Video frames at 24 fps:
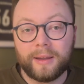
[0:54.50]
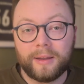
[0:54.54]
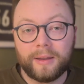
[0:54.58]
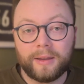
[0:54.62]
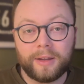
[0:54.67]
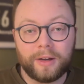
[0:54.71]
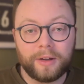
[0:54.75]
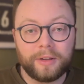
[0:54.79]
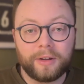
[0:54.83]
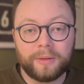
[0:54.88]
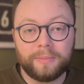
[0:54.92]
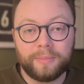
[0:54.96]

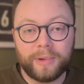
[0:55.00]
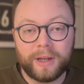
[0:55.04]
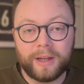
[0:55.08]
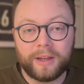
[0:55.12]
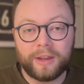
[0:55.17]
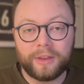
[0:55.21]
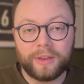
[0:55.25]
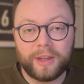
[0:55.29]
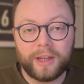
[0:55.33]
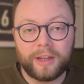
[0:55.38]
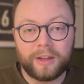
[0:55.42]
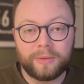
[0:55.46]
The other
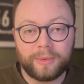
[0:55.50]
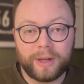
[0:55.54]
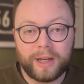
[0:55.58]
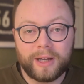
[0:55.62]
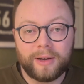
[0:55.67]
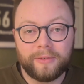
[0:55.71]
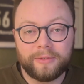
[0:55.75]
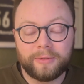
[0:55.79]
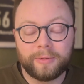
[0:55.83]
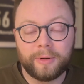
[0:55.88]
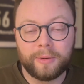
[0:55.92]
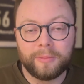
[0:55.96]
big thing that we
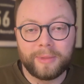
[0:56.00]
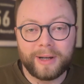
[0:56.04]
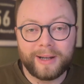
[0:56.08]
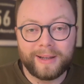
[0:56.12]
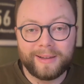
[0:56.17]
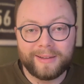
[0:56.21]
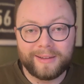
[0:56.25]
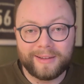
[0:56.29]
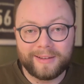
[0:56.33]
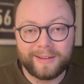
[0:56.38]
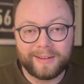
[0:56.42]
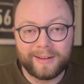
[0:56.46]
have to
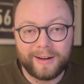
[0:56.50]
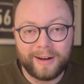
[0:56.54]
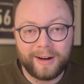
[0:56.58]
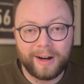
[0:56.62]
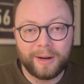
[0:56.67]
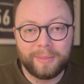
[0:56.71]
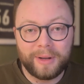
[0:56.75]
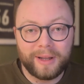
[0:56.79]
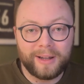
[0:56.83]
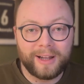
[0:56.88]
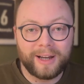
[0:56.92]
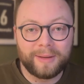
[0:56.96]
remind is that
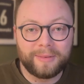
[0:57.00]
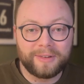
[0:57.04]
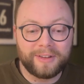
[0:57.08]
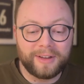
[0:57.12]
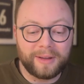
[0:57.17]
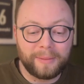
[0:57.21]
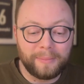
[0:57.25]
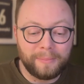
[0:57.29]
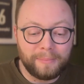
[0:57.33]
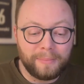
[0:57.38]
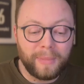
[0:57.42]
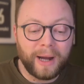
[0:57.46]
RB
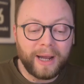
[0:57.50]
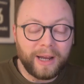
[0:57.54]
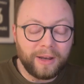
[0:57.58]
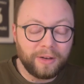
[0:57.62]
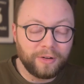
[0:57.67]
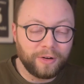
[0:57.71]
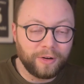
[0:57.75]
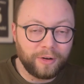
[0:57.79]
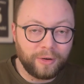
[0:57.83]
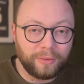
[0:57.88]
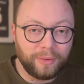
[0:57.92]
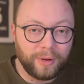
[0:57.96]
Leipzig
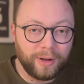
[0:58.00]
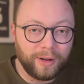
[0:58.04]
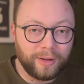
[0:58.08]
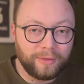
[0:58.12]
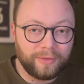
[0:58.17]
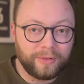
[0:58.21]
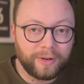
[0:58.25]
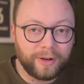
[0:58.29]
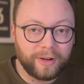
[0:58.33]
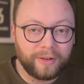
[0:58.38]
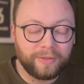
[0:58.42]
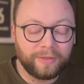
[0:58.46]
might not
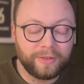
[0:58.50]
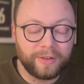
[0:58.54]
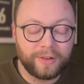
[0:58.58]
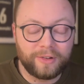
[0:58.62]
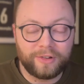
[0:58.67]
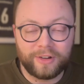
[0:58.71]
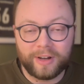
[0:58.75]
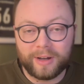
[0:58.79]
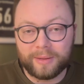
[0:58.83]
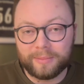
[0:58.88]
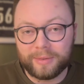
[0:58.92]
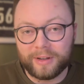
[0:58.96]
qualify for
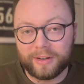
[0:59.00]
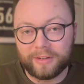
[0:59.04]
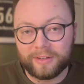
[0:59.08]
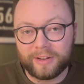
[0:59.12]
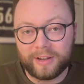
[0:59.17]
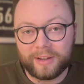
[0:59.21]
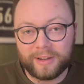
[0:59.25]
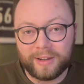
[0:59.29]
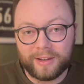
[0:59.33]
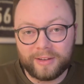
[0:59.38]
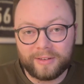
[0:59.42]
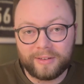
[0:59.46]
the Champions
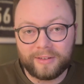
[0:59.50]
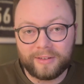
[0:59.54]
League next